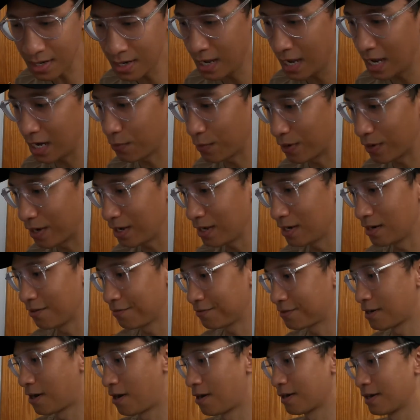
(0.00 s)
Anyway,
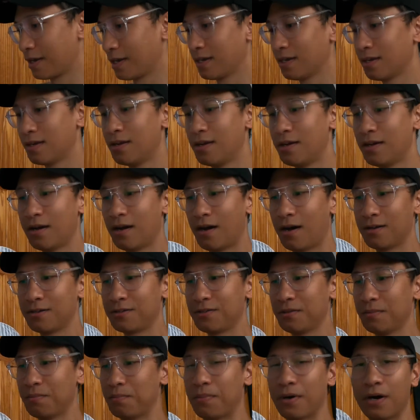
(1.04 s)
enough talking.
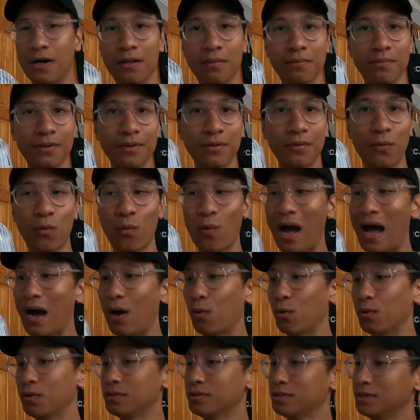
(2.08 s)
Onto the bulb.
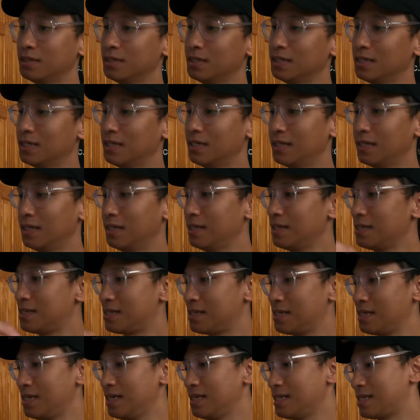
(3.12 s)
Wow,
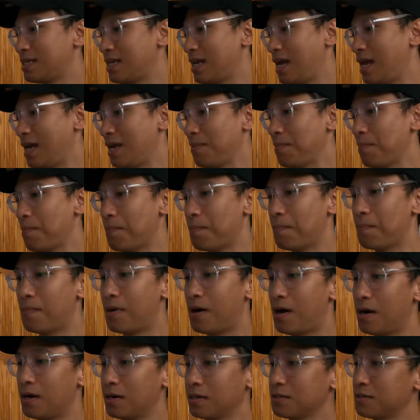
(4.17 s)
this is a
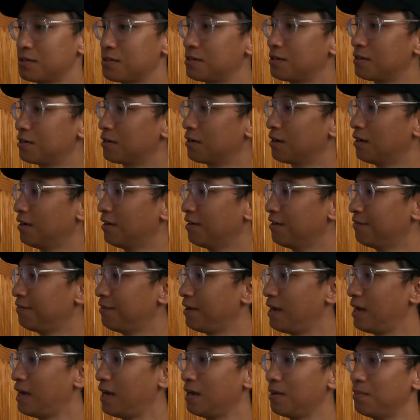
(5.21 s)
monster of
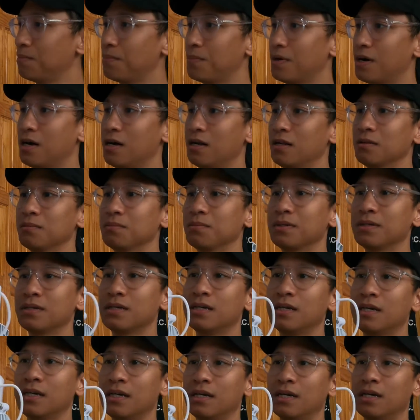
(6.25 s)
a bulb.
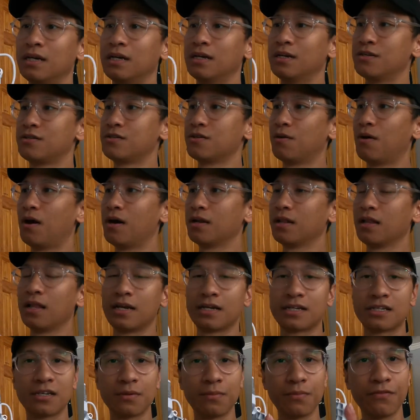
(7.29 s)
So
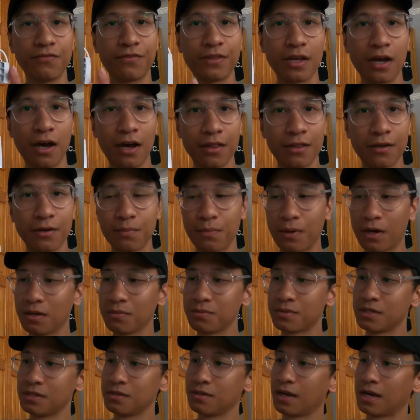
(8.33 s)
unlike some of the other
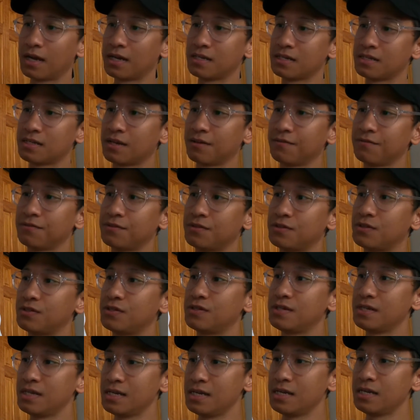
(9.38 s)
bulbs that you guys have
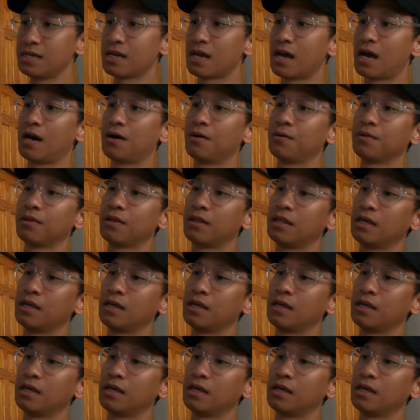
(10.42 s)
seen out